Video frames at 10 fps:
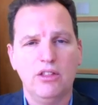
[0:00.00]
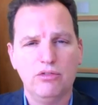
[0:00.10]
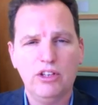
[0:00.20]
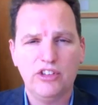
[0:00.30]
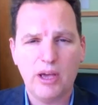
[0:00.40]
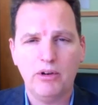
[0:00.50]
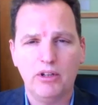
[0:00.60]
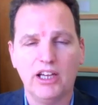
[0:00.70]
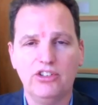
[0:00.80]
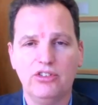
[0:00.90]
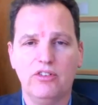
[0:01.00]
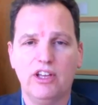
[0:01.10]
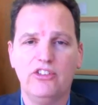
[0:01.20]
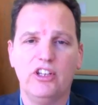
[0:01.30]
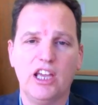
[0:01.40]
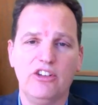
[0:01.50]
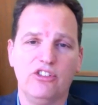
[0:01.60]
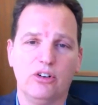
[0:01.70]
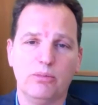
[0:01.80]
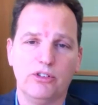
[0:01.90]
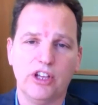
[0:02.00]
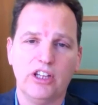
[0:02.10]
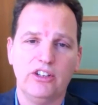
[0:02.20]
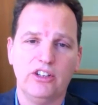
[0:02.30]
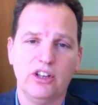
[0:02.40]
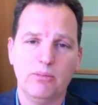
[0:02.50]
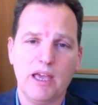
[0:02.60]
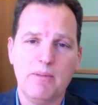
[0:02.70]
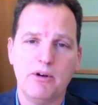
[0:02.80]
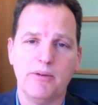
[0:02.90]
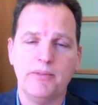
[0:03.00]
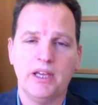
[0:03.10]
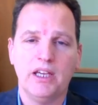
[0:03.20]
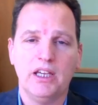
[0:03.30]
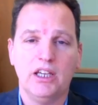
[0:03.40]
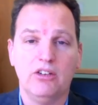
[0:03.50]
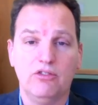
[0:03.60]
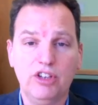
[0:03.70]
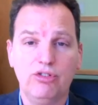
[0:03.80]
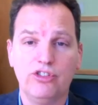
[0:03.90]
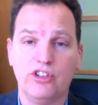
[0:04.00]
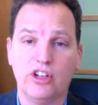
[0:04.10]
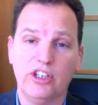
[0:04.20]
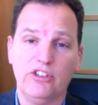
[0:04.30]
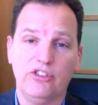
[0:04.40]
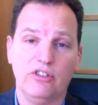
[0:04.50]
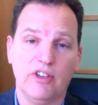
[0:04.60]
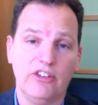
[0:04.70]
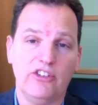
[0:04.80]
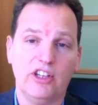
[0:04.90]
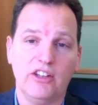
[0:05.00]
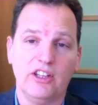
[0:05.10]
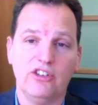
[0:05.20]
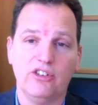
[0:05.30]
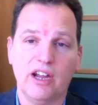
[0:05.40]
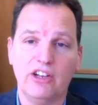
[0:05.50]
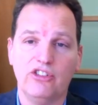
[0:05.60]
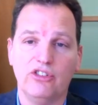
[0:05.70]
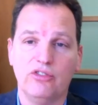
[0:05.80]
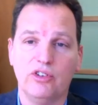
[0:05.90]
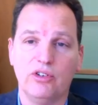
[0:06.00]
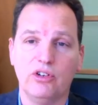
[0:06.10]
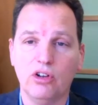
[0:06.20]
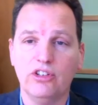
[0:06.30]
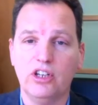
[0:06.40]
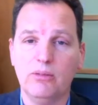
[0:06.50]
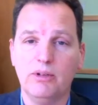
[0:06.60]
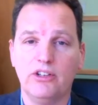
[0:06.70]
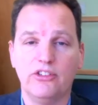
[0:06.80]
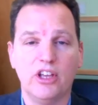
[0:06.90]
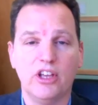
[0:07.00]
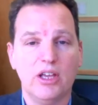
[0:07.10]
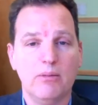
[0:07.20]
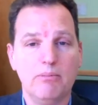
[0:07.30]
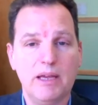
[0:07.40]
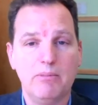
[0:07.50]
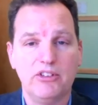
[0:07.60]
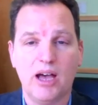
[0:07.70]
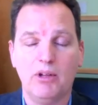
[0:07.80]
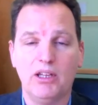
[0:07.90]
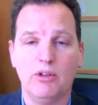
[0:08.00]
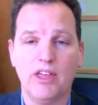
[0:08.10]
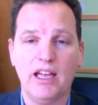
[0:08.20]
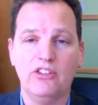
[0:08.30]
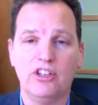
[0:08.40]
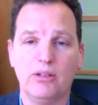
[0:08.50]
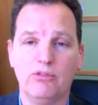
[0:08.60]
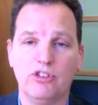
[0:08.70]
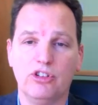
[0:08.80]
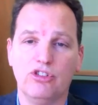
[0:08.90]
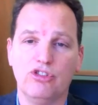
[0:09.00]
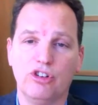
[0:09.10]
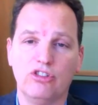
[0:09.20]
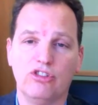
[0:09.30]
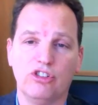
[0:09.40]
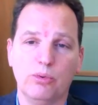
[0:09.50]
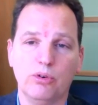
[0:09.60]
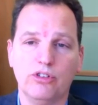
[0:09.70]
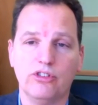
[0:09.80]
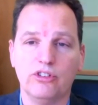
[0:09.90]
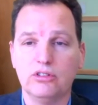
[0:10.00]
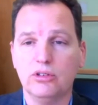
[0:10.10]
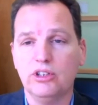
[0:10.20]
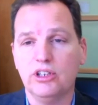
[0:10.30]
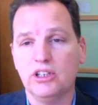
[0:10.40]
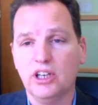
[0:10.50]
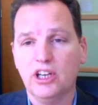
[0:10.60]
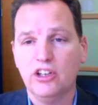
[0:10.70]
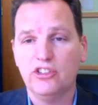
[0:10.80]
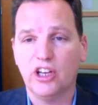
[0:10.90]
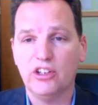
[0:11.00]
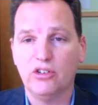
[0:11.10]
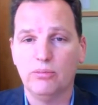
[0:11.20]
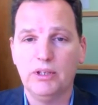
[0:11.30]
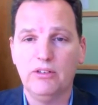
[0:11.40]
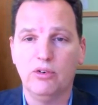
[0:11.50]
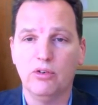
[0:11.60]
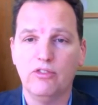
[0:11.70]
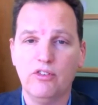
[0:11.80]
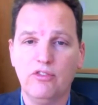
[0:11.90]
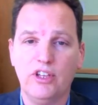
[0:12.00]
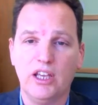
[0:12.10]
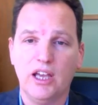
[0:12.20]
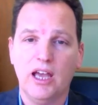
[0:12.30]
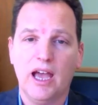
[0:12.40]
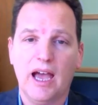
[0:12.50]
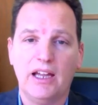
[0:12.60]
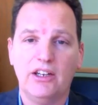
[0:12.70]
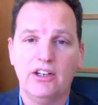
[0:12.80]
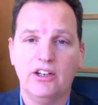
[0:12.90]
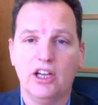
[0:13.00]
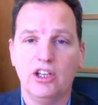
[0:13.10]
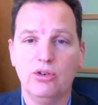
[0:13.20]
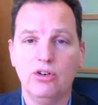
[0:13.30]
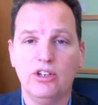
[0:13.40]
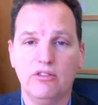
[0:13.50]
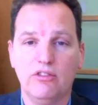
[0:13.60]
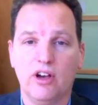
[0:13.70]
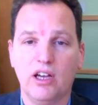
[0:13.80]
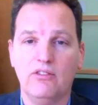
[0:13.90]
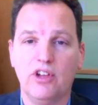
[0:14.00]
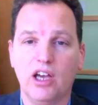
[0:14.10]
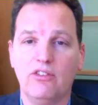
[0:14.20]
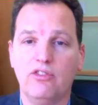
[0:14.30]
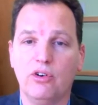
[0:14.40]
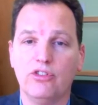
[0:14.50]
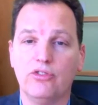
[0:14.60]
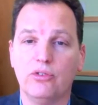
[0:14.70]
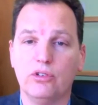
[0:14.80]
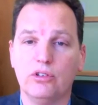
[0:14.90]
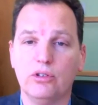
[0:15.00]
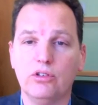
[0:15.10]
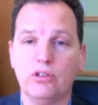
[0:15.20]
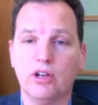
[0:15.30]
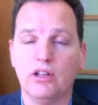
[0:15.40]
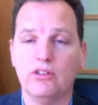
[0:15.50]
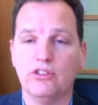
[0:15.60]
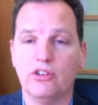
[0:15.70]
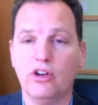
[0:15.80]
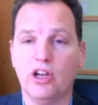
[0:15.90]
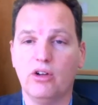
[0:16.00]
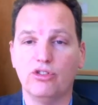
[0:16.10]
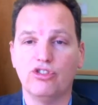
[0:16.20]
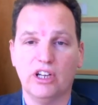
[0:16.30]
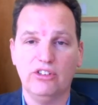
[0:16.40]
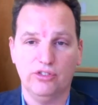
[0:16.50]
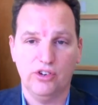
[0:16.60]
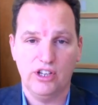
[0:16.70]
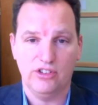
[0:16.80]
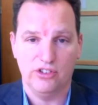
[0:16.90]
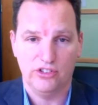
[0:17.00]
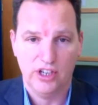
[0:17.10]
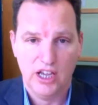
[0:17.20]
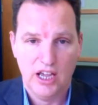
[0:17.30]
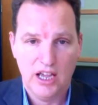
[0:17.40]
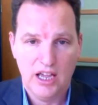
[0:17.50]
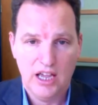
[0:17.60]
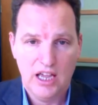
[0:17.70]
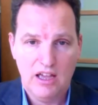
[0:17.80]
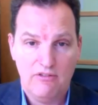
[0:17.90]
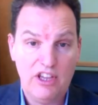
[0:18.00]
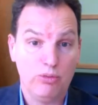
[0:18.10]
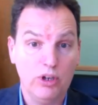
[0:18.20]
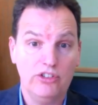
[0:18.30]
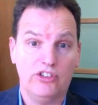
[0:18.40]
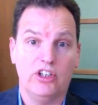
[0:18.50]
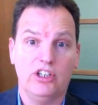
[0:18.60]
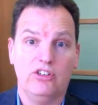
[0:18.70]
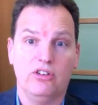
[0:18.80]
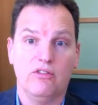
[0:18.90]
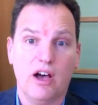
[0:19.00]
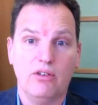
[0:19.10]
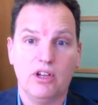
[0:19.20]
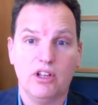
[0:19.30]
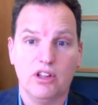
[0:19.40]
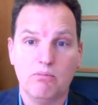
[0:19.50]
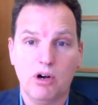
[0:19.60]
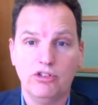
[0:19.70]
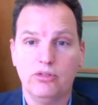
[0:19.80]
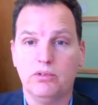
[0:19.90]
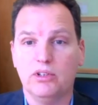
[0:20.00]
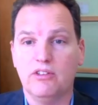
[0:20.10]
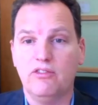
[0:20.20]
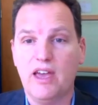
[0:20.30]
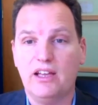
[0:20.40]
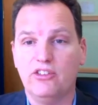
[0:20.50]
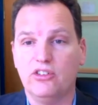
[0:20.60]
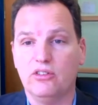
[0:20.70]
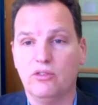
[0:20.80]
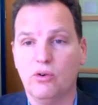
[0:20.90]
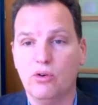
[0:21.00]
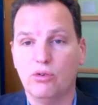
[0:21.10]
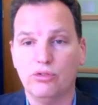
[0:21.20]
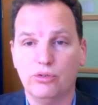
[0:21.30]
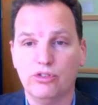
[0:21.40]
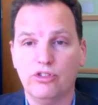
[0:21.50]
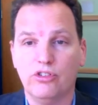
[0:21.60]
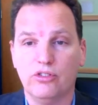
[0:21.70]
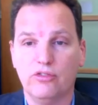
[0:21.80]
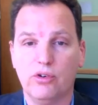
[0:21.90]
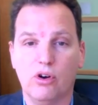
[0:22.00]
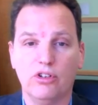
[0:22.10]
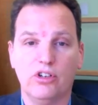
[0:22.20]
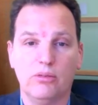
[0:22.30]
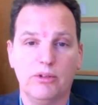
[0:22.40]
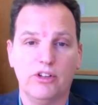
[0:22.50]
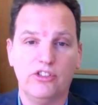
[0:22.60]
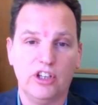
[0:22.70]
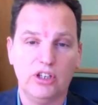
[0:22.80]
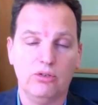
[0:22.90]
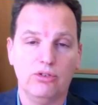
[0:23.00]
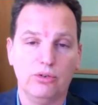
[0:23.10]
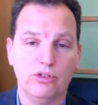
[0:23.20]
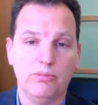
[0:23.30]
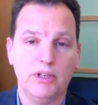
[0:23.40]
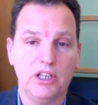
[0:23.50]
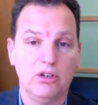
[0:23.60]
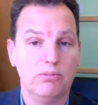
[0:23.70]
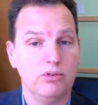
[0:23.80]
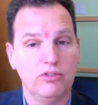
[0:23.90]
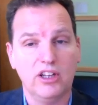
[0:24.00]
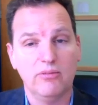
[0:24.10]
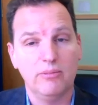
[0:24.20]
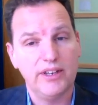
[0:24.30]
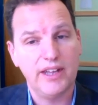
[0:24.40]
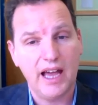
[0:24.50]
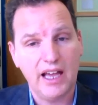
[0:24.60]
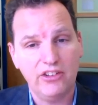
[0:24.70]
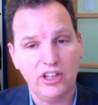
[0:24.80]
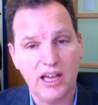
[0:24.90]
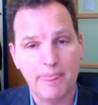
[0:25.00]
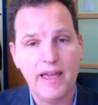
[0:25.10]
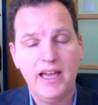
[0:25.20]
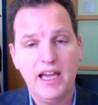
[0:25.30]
3 separate lines of investigation are presented in the paper. In vitro studies to investigate the interactions of filgotinib and its main metabolite with enzymes and drug transporters, including cytochrome P450 and uridine 5-diphospholglucurylzonyl transferases. Phase 1 study to evaluate the multiple effects of oral doses of filgotinib in a single-dose PK profile of midazolam.